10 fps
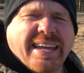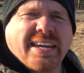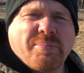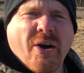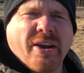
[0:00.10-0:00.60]
Hey,
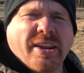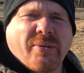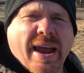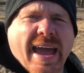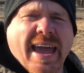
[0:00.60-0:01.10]
good
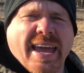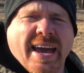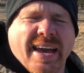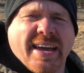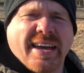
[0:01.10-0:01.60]
morning,
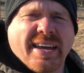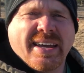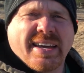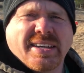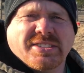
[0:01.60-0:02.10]
Ray.
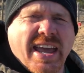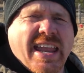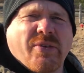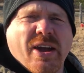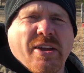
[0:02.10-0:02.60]

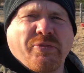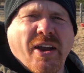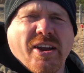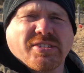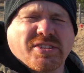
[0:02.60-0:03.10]
January
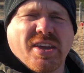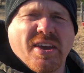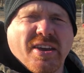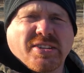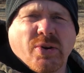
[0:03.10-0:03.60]
1st,
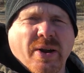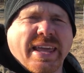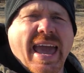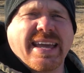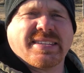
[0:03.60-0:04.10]

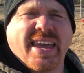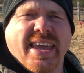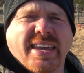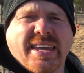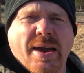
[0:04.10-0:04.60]

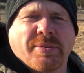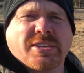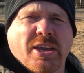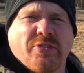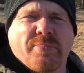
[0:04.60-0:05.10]
2018, coming
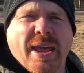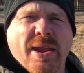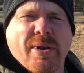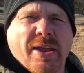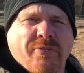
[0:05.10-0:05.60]
to you from
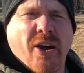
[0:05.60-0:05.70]
Namrak